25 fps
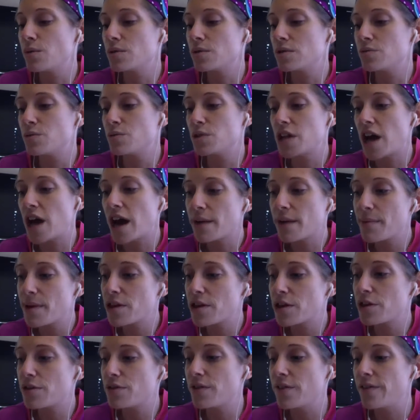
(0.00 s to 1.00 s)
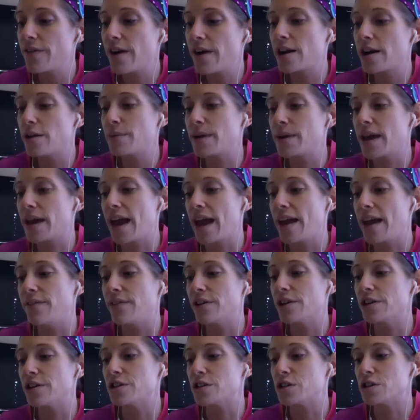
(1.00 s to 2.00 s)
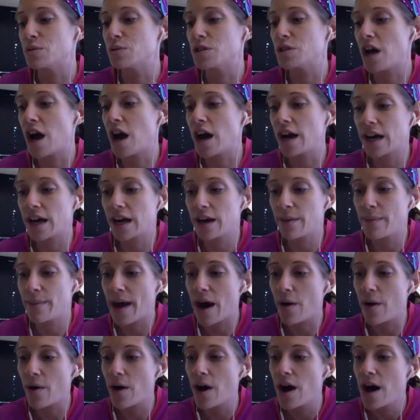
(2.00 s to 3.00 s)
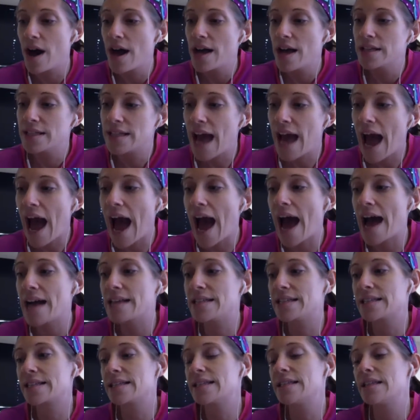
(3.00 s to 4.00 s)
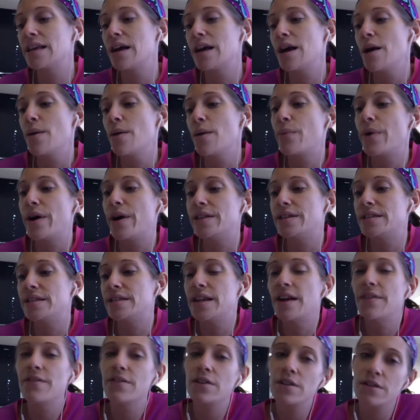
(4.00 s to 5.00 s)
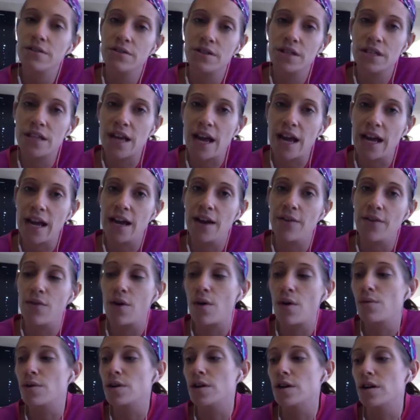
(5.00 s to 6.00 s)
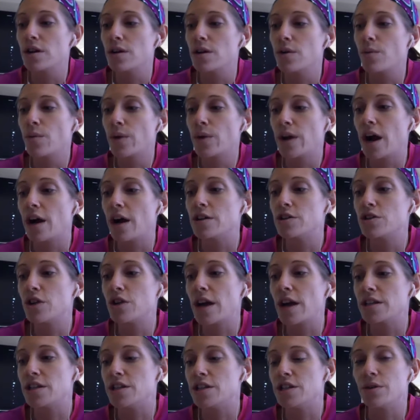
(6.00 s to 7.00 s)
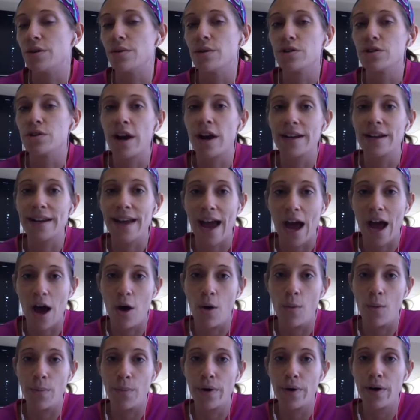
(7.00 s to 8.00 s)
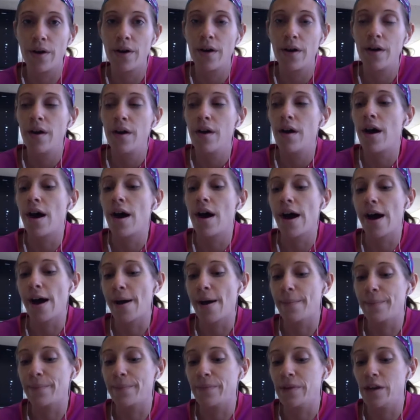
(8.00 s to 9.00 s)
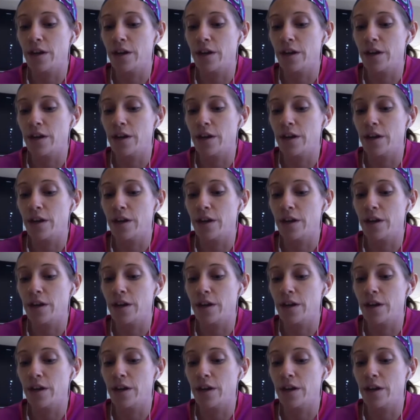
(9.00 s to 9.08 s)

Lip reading: we're talking about the 3 vital behaviors. We're talking about tasks, but to never lose sight of what we are trying to do. We're trying to help. I